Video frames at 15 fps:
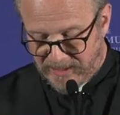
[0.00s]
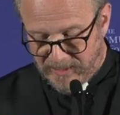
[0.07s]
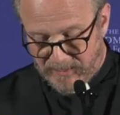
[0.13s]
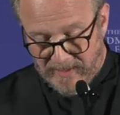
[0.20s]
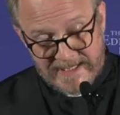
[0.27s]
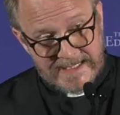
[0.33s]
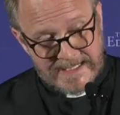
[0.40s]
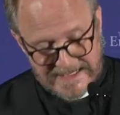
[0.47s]

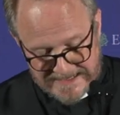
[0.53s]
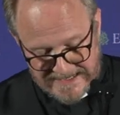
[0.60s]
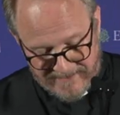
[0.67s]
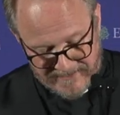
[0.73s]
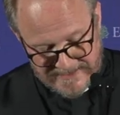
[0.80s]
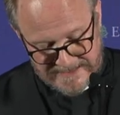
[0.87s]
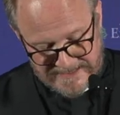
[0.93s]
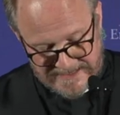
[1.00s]

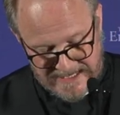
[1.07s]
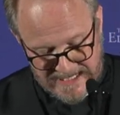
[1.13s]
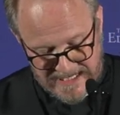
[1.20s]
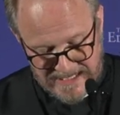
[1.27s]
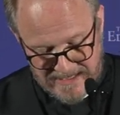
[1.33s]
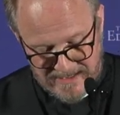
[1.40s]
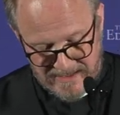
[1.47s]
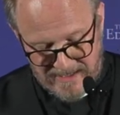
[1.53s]

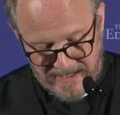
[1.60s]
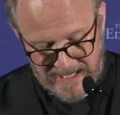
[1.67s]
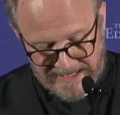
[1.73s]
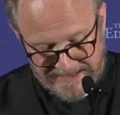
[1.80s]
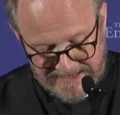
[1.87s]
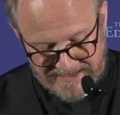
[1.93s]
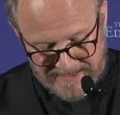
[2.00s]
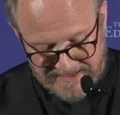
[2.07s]
2017,
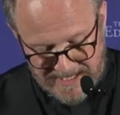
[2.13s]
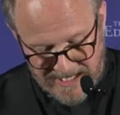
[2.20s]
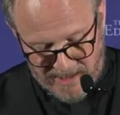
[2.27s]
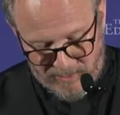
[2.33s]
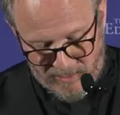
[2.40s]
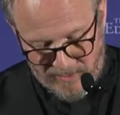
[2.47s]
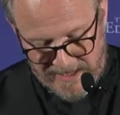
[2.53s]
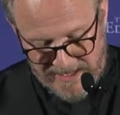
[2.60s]
and his
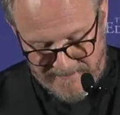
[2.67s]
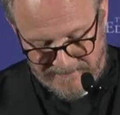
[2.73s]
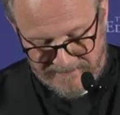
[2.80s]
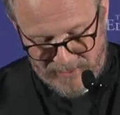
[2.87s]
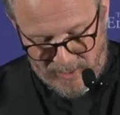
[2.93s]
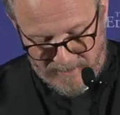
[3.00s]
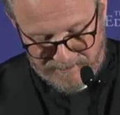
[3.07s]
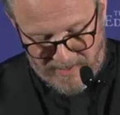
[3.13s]
sequel, Live
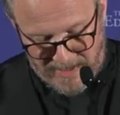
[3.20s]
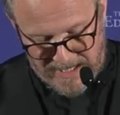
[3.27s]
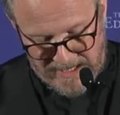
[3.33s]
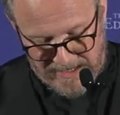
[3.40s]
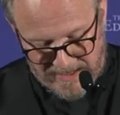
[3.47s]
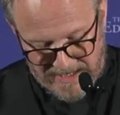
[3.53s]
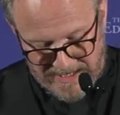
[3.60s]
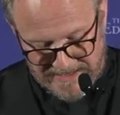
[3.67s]
Not by
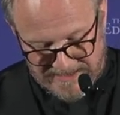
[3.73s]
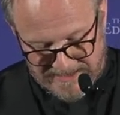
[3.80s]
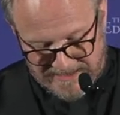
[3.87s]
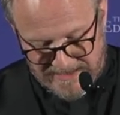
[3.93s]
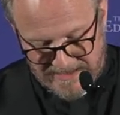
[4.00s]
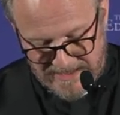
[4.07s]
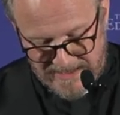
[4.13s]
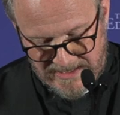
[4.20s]
Lies,